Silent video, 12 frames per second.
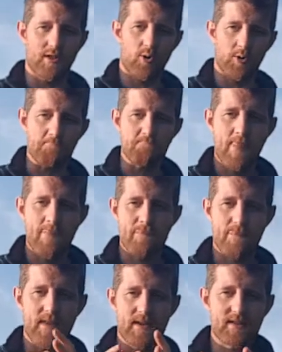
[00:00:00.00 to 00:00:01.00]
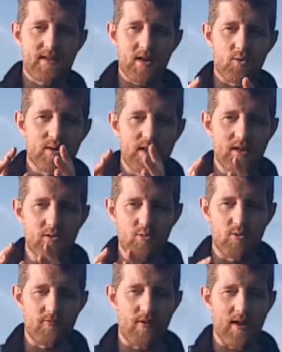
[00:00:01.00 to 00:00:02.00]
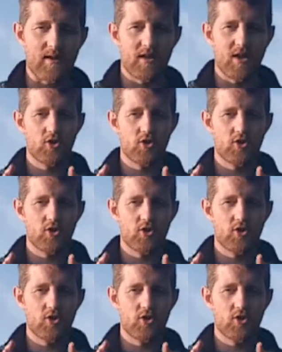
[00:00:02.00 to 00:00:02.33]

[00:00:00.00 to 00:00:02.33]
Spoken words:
lower. This year we need to reflect